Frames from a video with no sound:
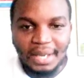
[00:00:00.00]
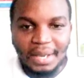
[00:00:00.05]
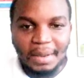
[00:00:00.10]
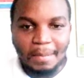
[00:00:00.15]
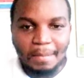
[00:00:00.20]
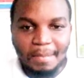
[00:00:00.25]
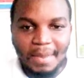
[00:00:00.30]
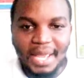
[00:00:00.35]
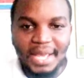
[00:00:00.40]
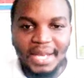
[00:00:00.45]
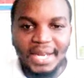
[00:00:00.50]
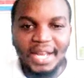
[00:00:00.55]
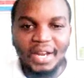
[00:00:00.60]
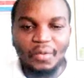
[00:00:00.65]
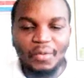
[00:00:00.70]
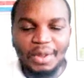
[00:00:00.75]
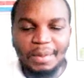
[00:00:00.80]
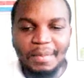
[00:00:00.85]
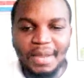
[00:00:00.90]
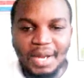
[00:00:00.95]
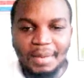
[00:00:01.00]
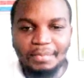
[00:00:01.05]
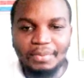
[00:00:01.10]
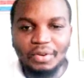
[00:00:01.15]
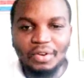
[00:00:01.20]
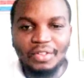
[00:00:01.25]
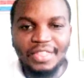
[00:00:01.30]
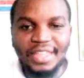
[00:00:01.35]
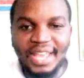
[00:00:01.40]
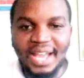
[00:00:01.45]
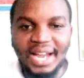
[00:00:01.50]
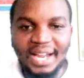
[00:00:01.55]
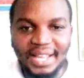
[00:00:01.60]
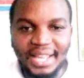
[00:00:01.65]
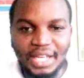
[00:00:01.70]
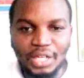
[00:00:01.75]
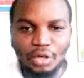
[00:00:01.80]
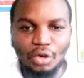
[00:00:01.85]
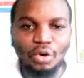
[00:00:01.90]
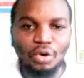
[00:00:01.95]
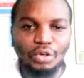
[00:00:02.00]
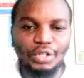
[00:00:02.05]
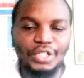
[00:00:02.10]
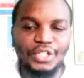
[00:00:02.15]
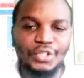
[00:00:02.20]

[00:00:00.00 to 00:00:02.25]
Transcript: Men and women, both young and old,